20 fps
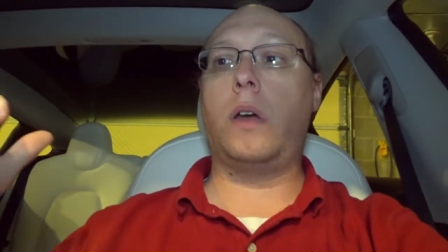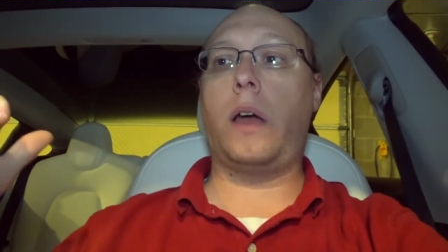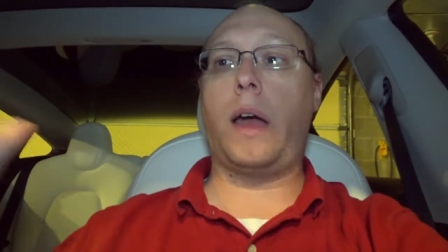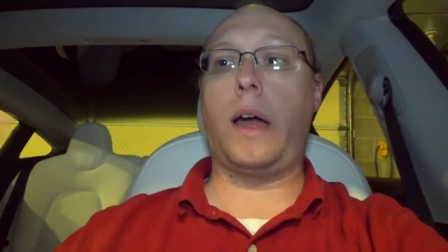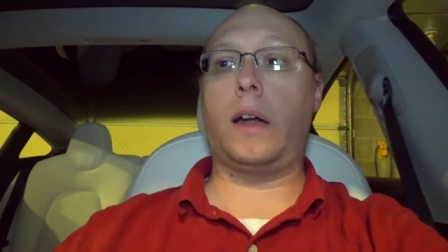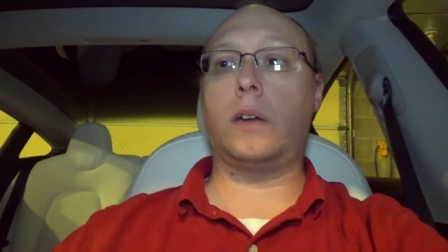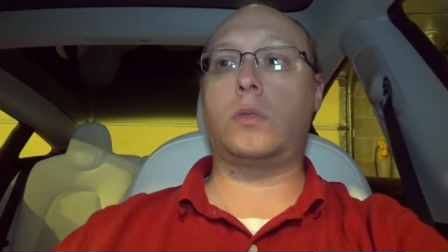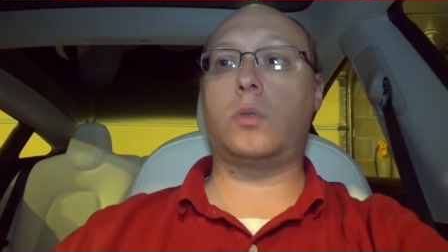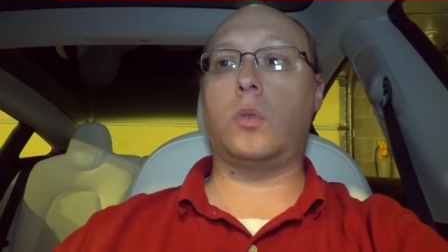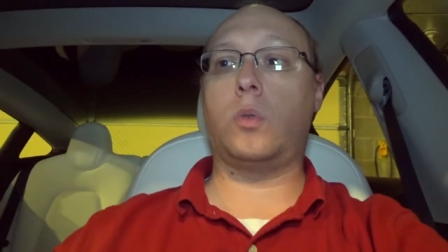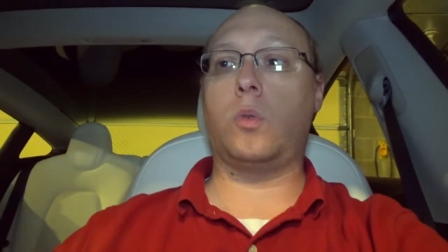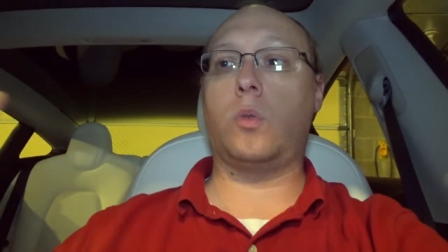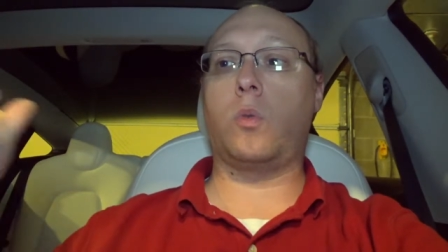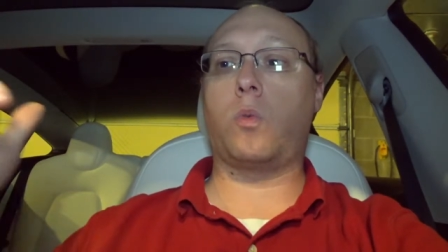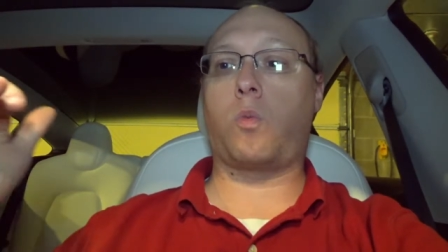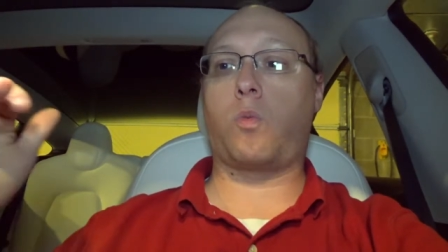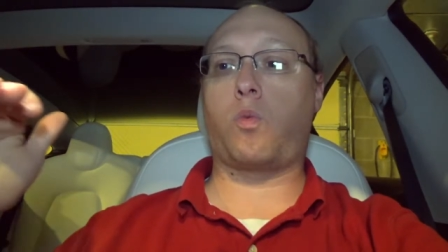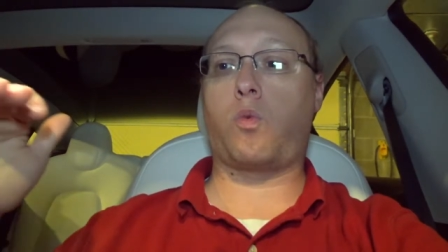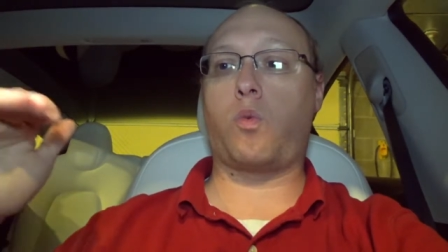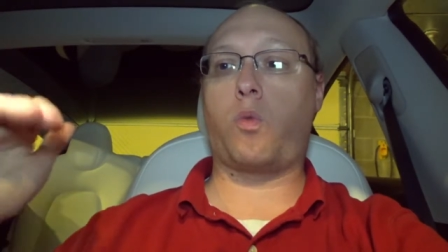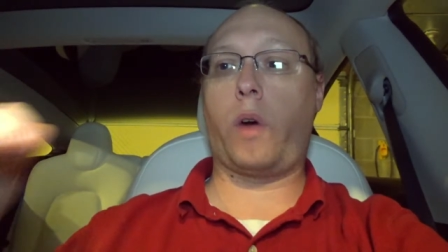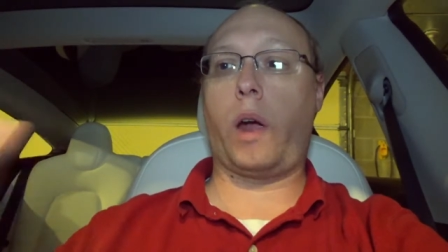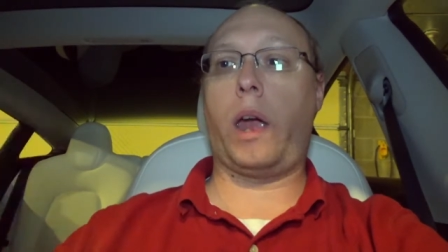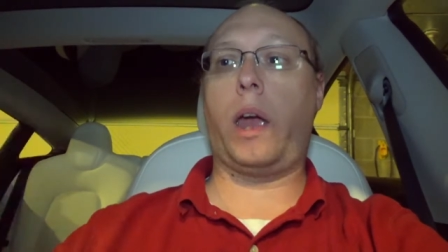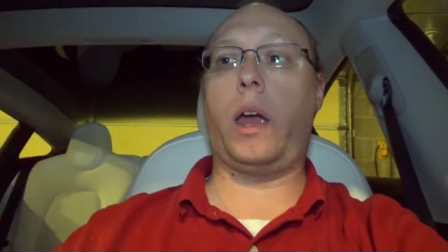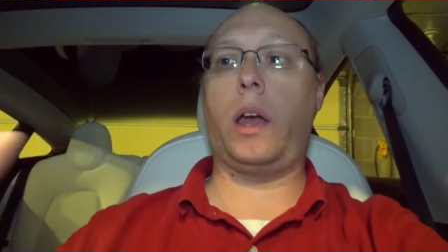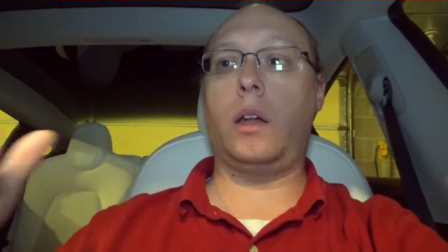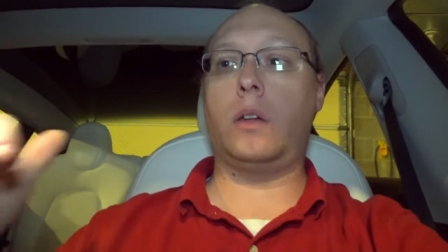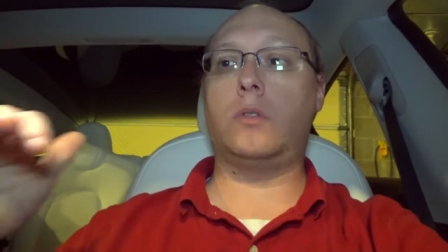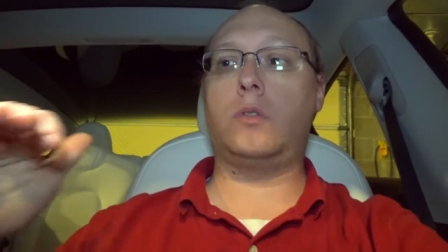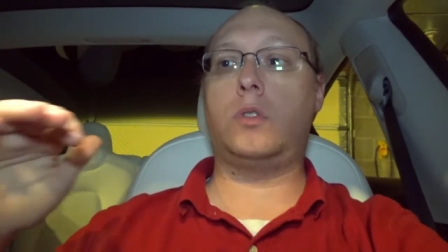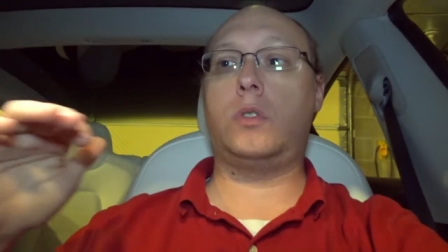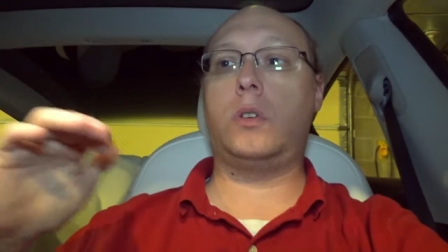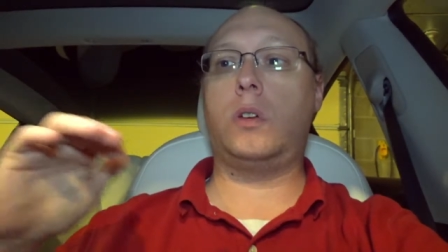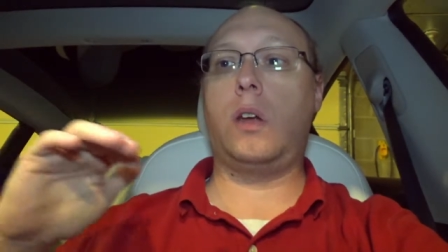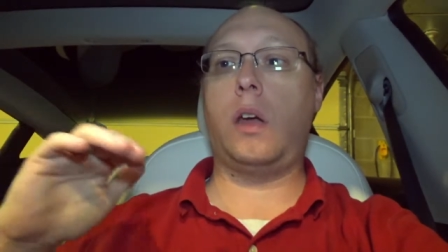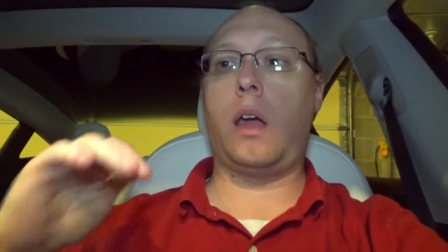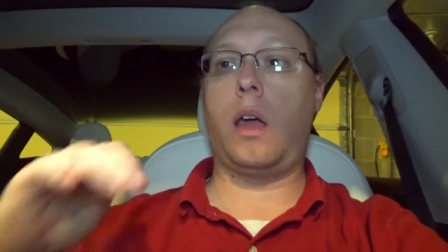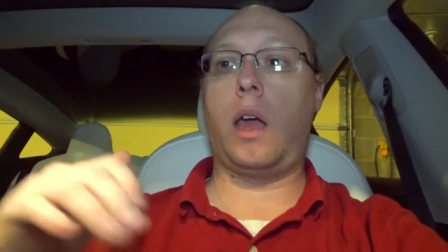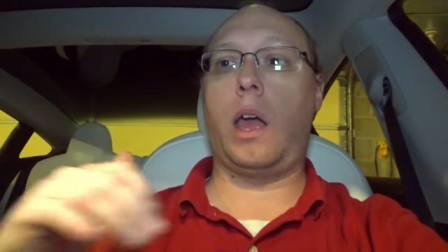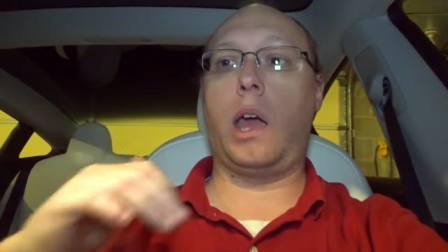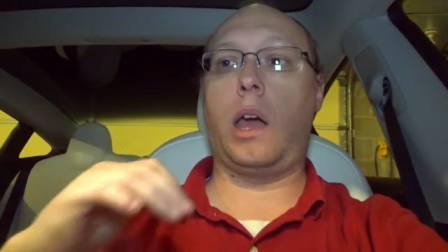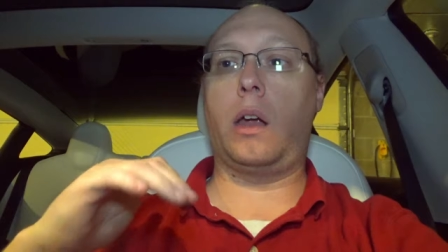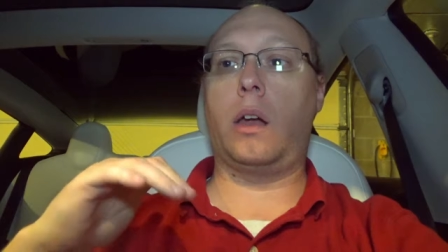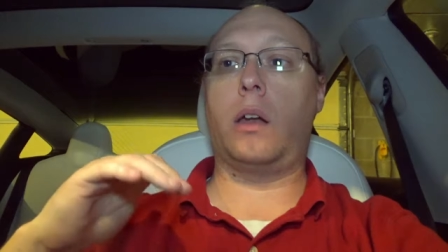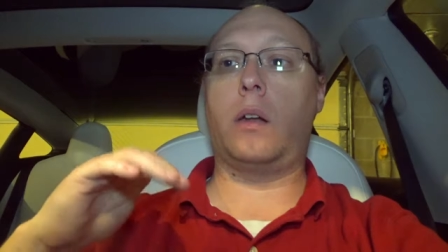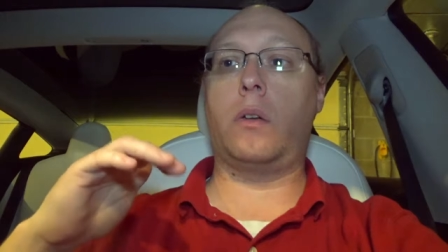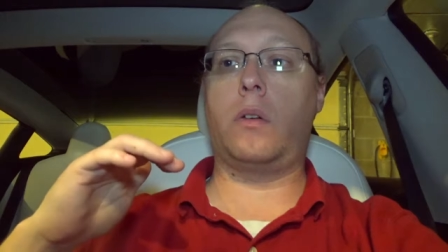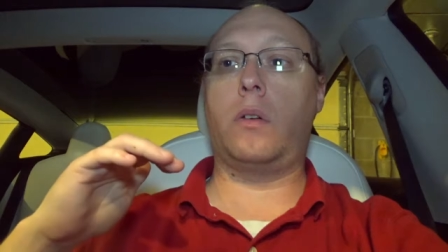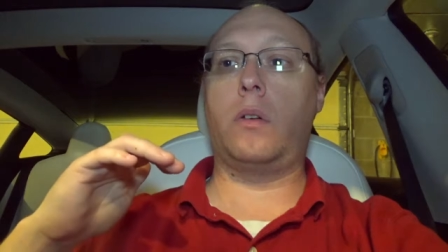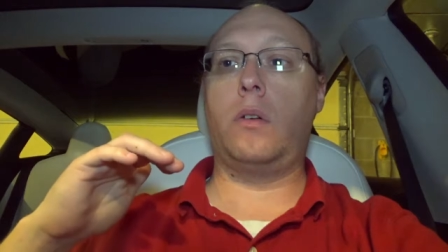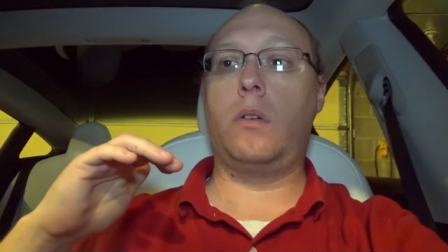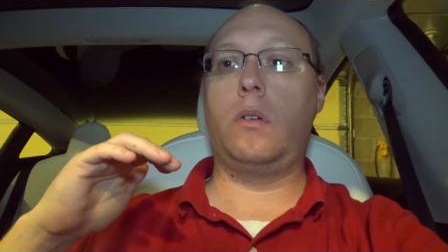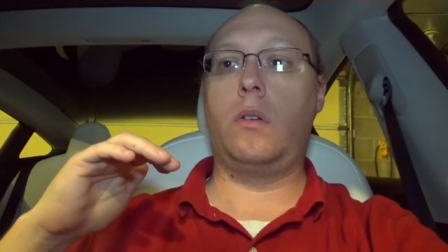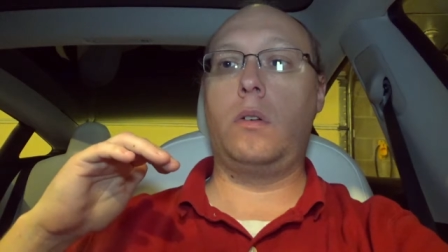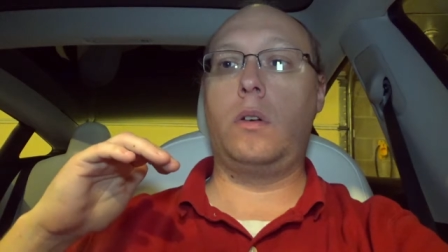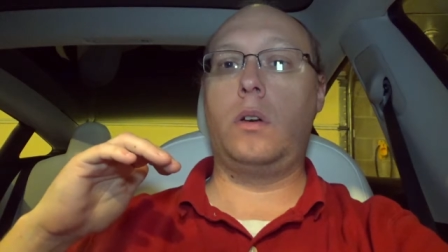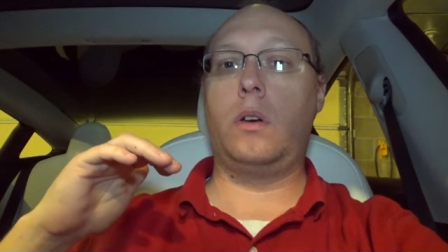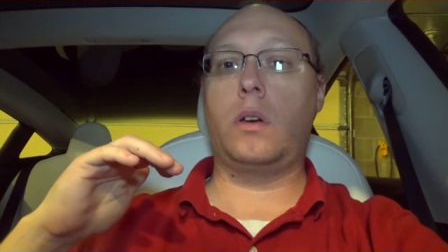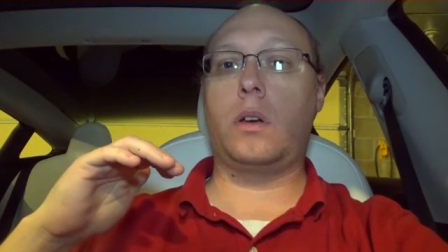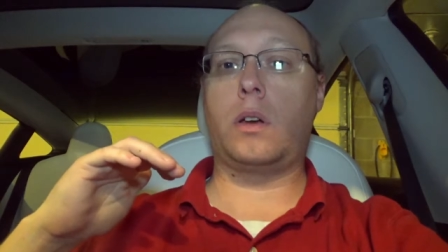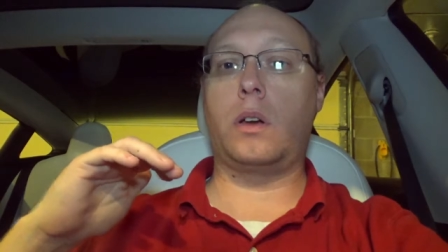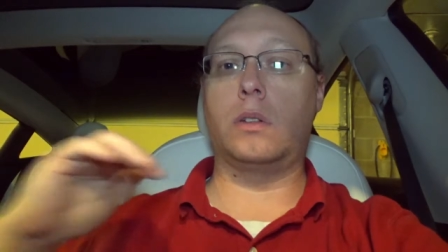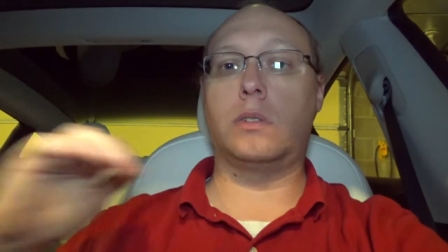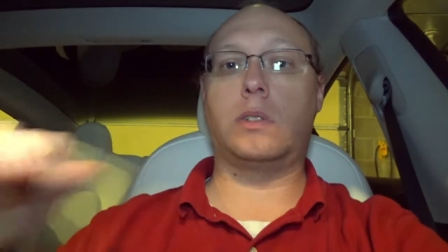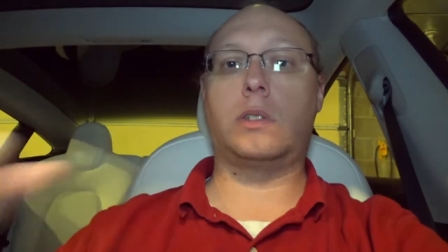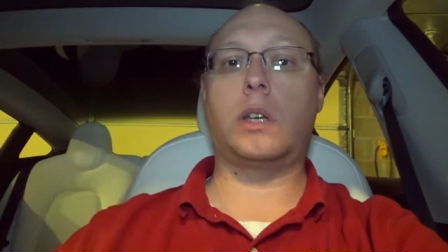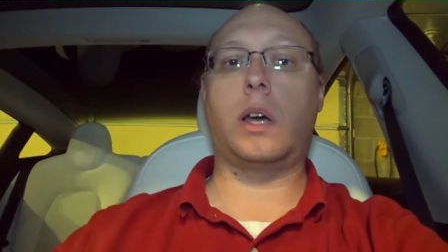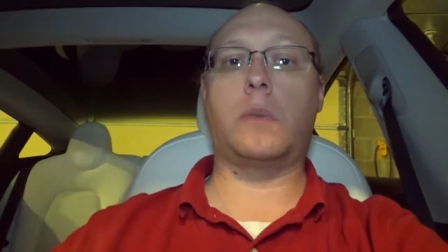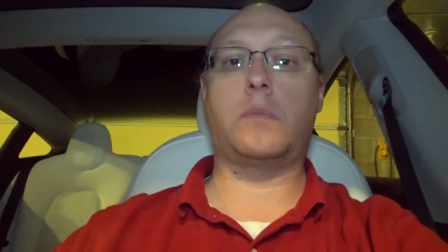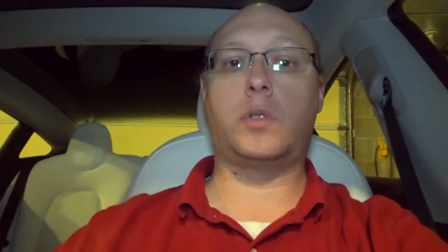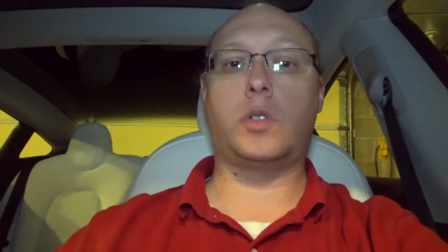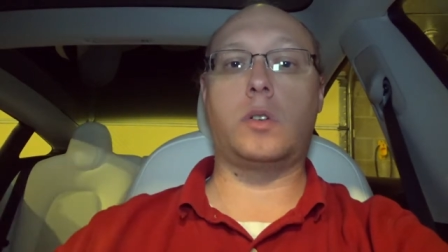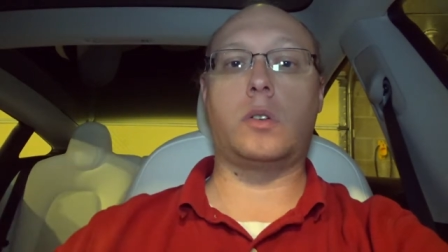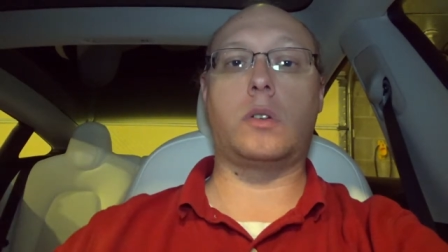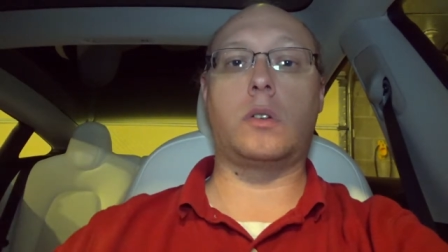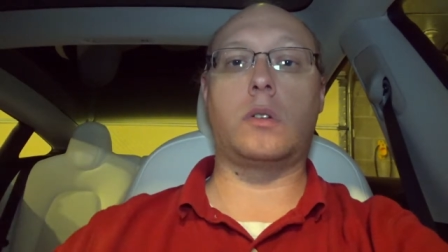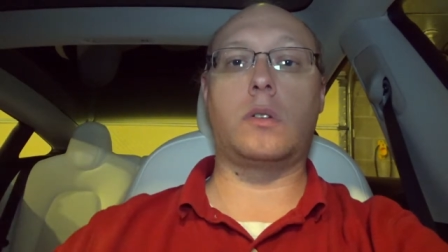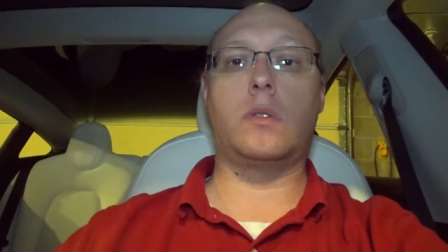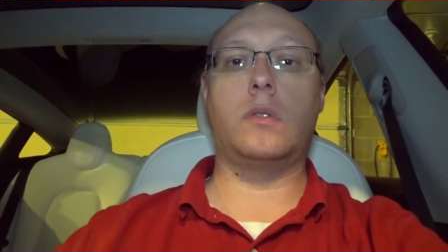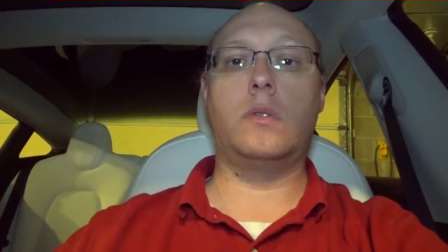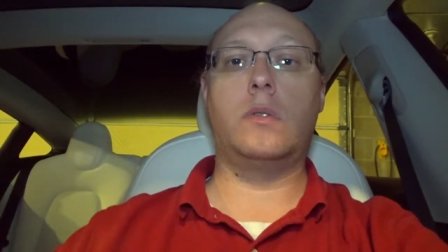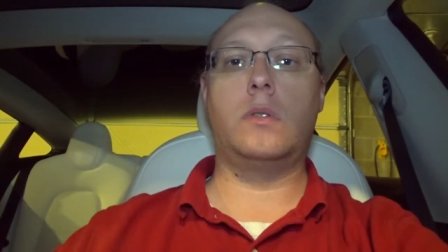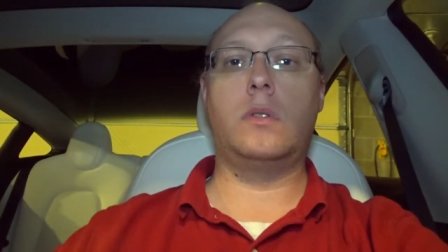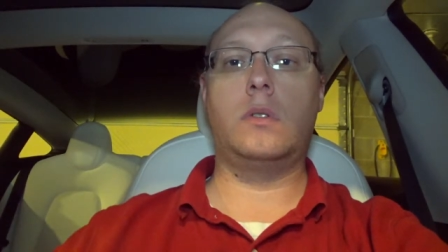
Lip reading: actual range and consumption